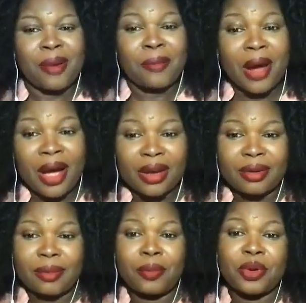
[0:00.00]
but
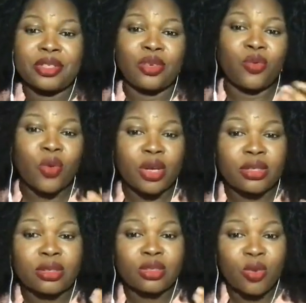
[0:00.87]
posting
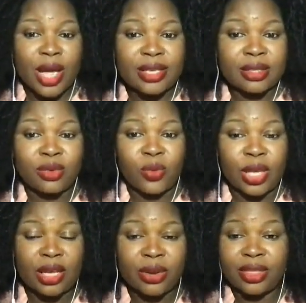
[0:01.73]
once or twice a
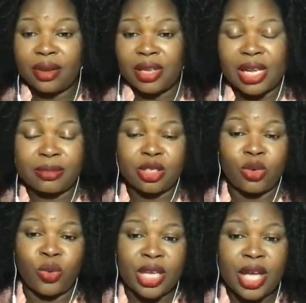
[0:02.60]
week or 3 times
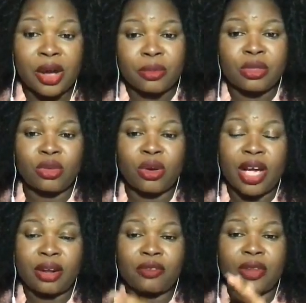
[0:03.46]
a week helps you
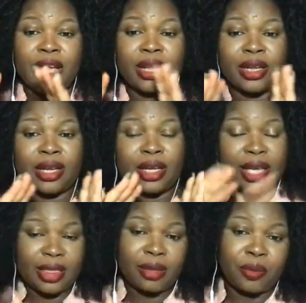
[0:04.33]
kind of like
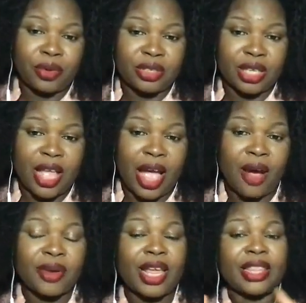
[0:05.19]
get the posting
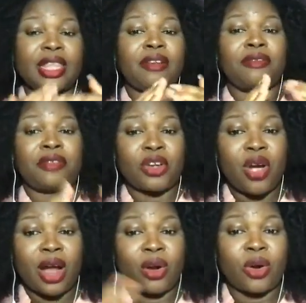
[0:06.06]
out and then
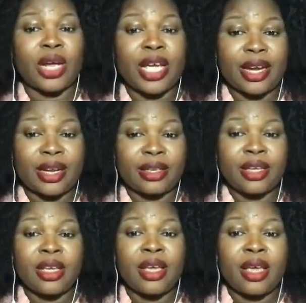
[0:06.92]
figure out on getting
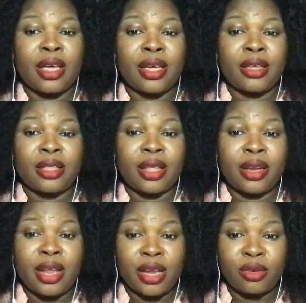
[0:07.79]
the
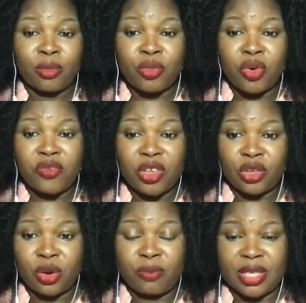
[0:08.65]
needle move in
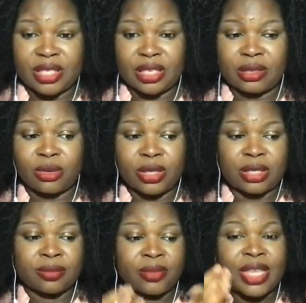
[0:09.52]
your business,
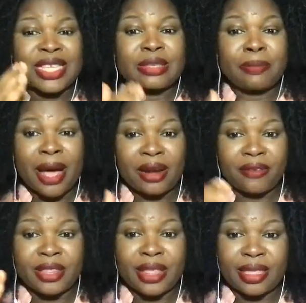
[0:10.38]
because it's part
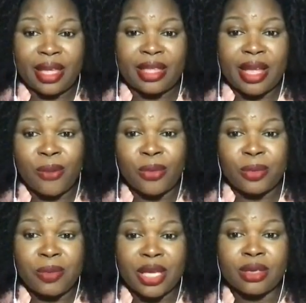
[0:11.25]
of the thing that will
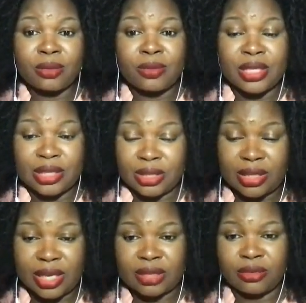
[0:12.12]
make you be
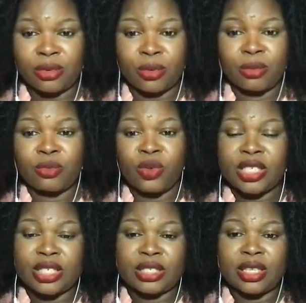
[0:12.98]
successful,
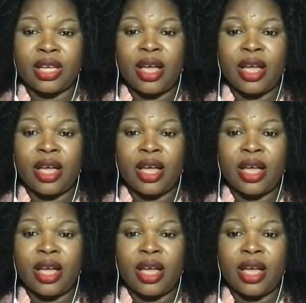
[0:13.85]
which is